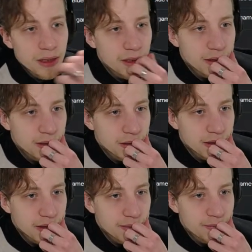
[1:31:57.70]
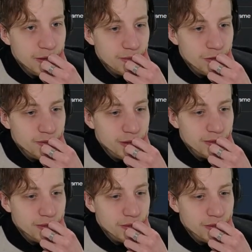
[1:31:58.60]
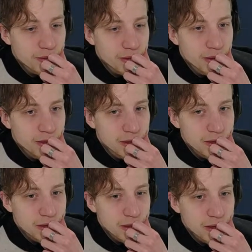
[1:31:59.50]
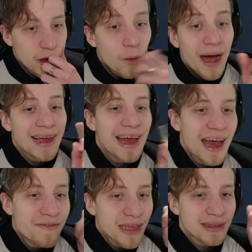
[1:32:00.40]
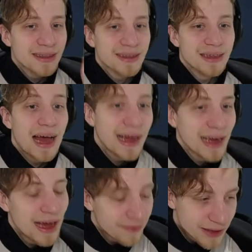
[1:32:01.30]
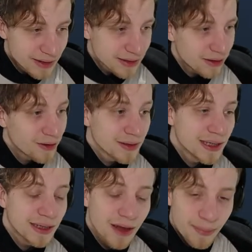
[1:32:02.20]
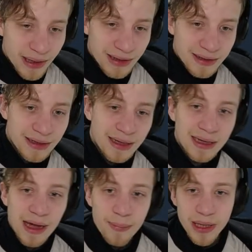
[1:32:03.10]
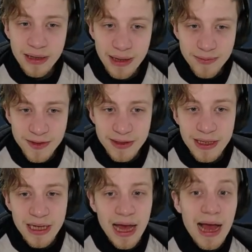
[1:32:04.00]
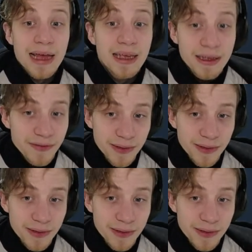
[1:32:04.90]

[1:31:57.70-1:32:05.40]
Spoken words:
Beyond Blue. Oh, I have it on Epic Games. I even